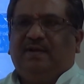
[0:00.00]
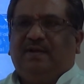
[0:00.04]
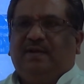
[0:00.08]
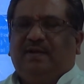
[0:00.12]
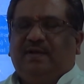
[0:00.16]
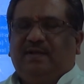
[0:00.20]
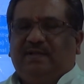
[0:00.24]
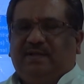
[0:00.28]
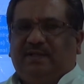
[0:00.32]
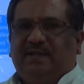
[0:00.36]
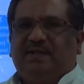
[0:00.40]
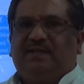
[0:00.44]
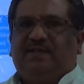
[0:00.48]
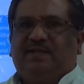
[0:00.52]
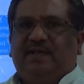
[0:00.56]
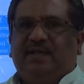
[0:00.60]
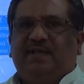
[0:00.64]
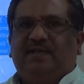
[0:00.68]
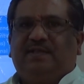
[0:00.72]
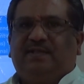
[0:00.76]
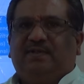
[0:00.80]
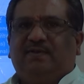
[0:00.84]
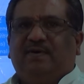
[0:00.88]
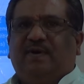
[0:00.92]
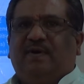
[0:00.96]
These
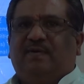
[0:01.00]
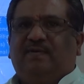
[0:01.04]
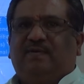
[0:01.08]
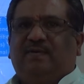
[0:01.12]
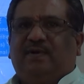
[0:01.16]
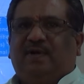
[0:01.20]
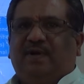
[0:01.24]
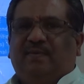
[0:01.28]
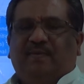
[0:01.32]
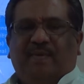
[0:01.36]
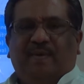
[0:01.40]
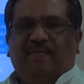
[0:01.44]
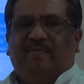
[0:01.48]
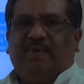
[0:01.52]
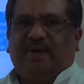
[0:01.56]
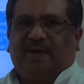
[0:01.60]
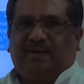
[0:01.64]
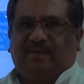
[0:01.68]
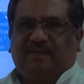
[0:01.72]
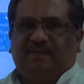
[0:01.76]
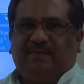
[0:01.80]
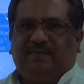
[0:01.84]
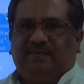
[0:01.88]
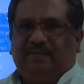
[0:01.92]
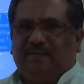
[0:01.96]
things you have to remember.
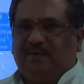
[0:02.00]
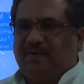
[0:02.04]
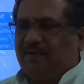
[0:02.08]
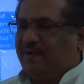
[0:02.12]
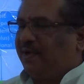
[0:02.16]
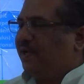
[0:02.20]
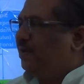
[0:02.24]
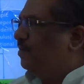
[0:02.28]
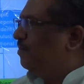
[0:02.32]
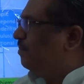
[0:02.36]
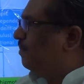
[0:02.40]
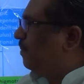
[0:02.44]
Okay,